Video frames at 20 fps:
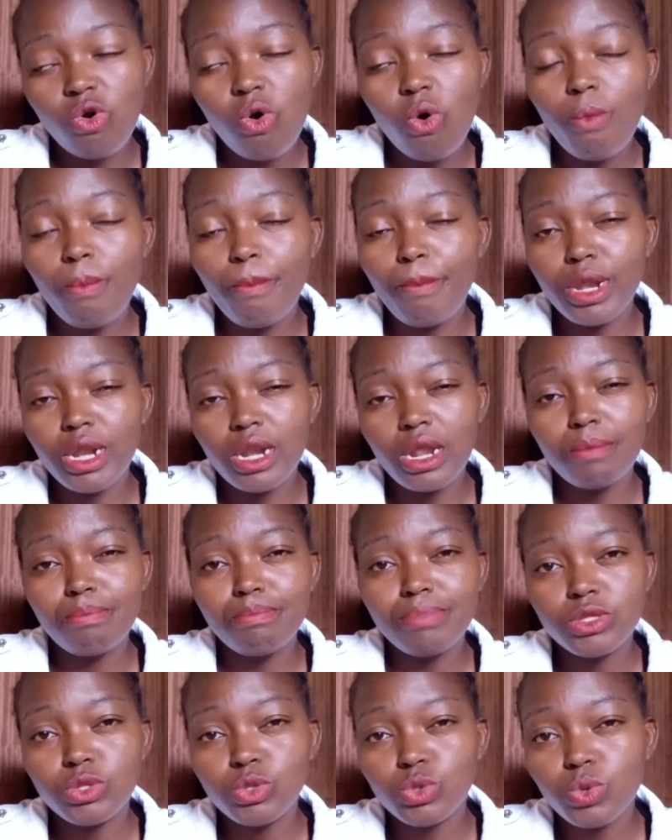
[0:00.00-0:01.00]
open up
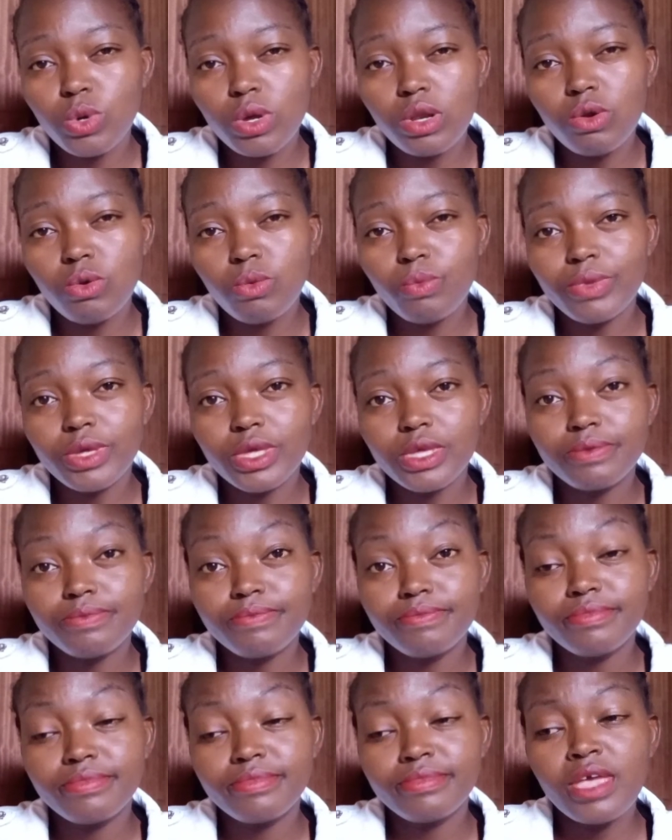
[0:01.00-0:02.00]
and swallow me.
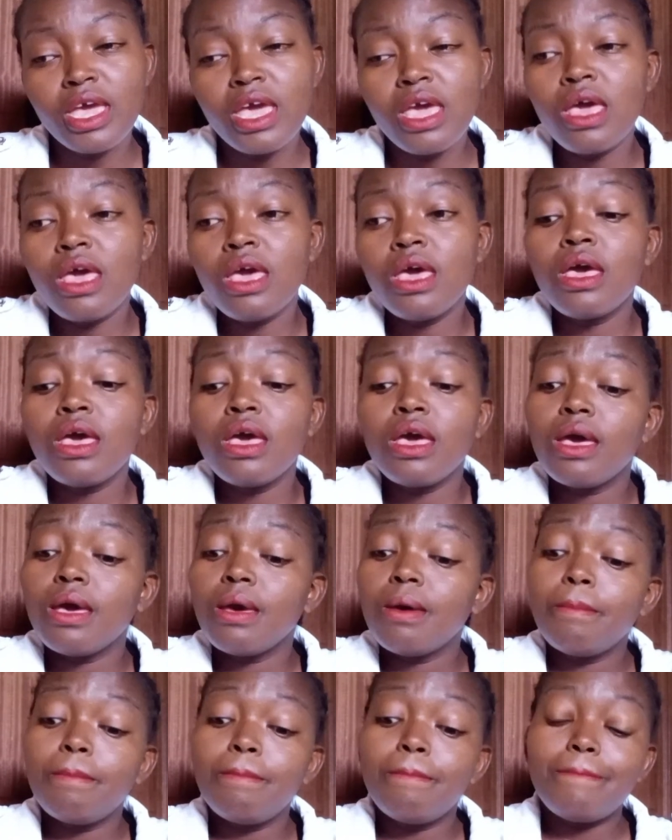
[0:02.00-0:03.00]

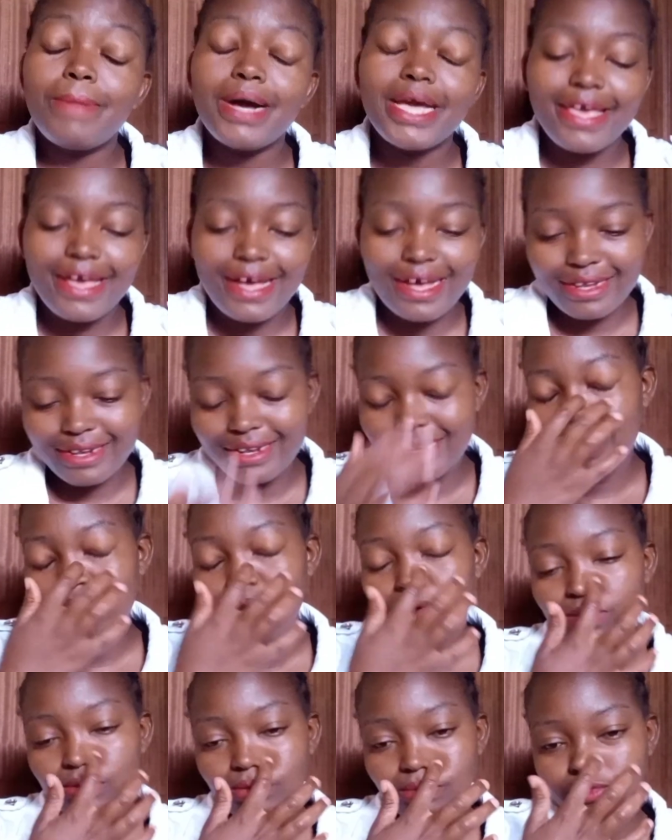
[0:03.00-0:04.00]
But yeah,
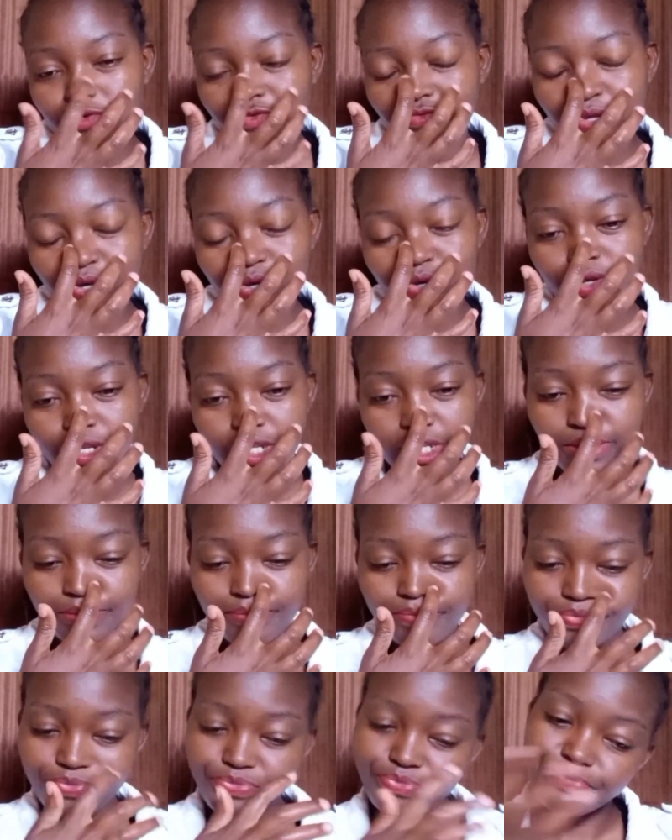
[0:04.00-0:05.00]
now moving on,
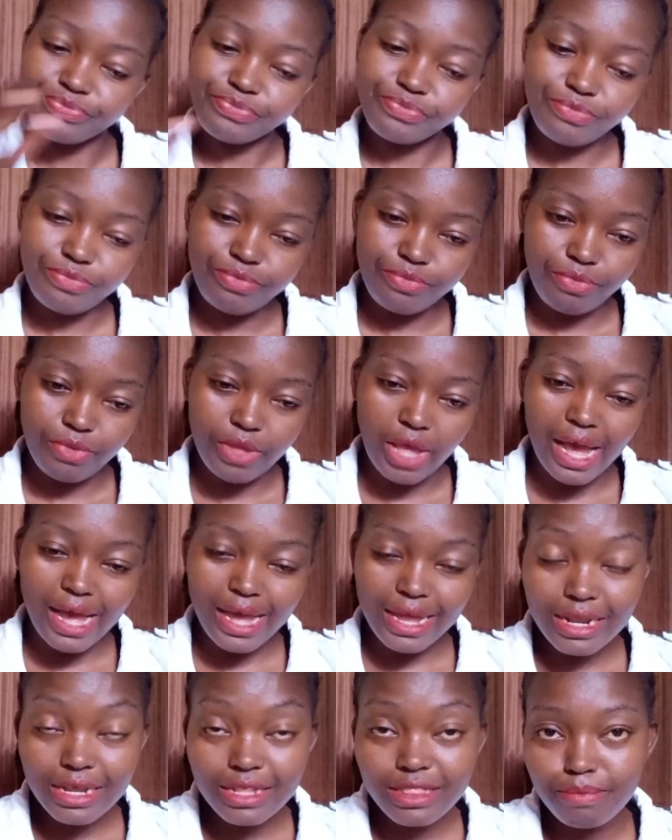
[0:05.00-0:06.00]

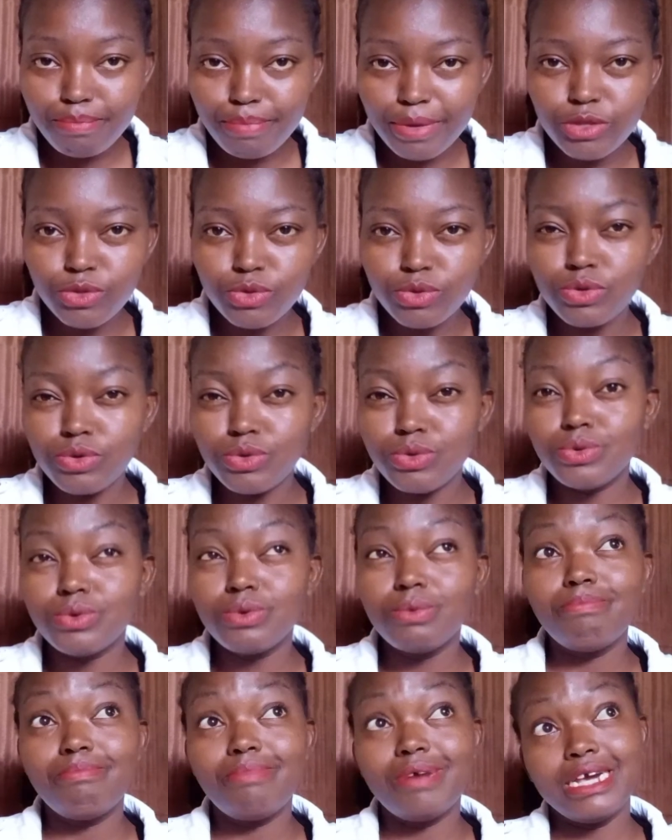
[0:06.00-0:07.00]
I let the person
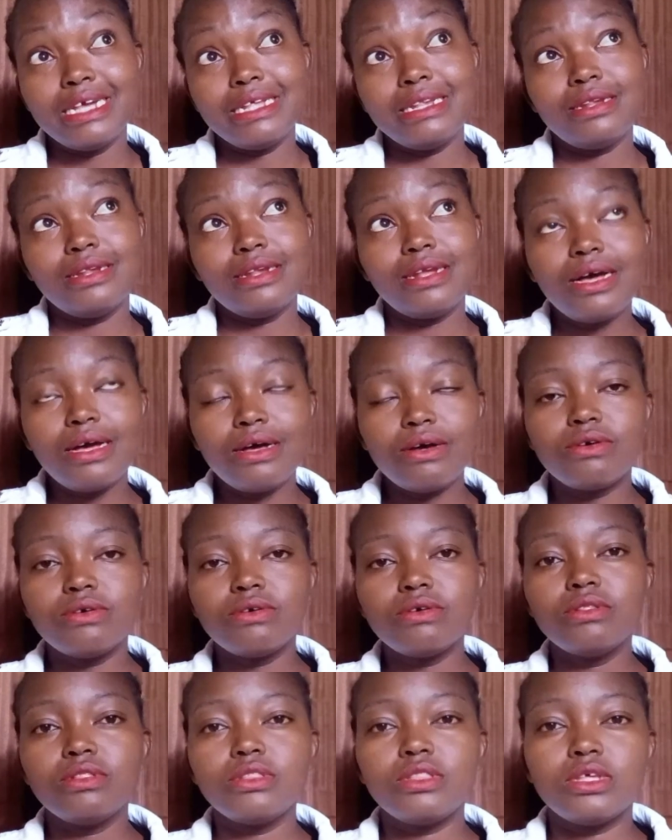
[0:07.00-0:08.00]
know. By
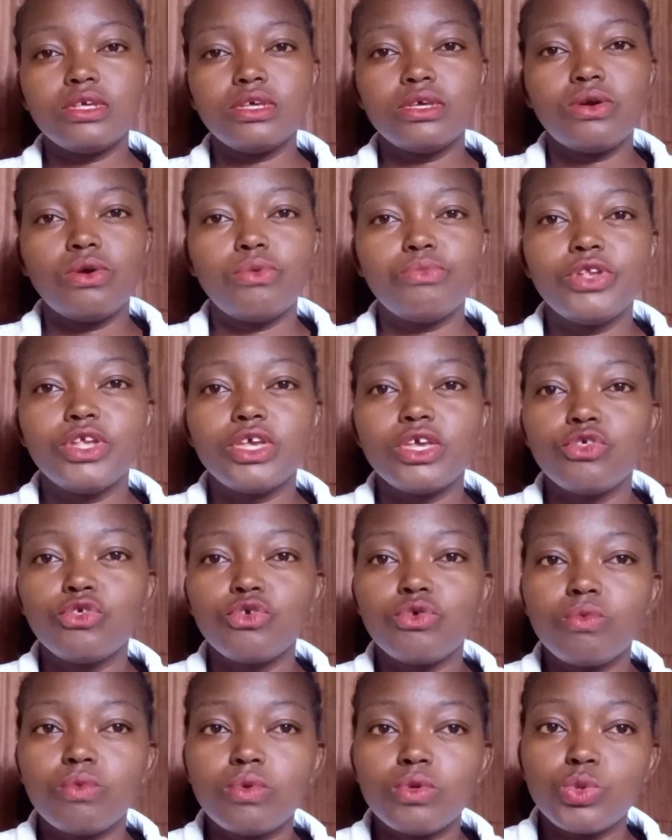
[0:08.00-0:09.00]
now, the
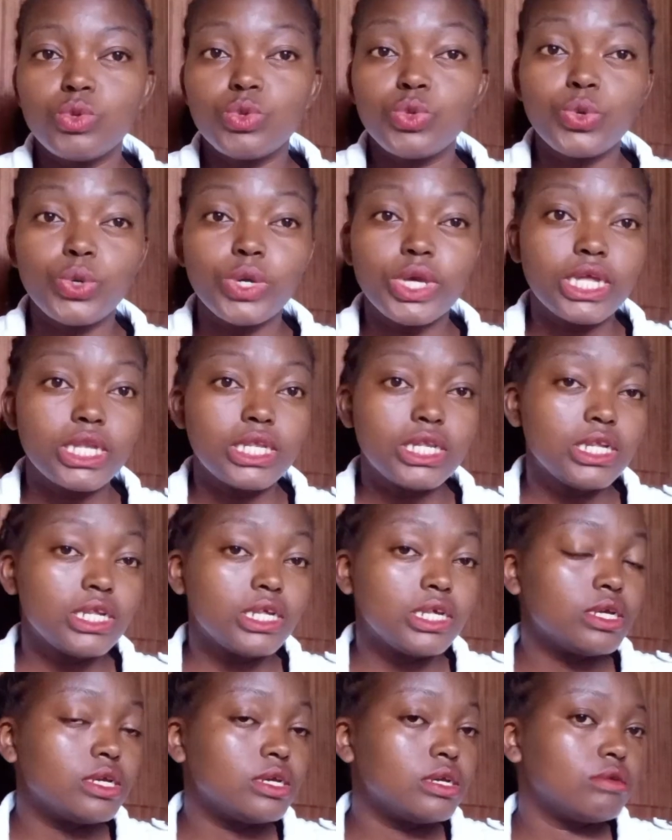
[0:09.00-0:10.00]
communication was also
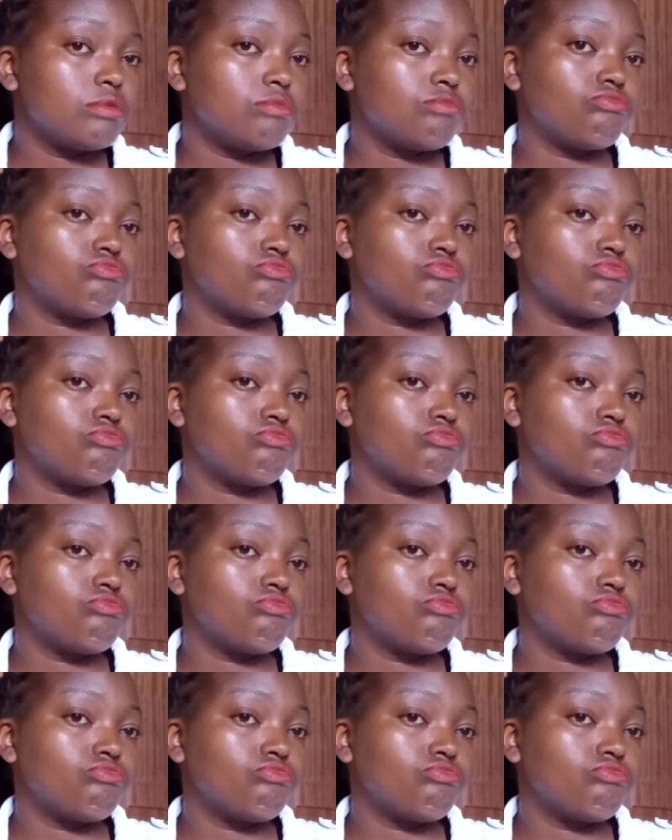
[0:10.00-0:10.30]
getting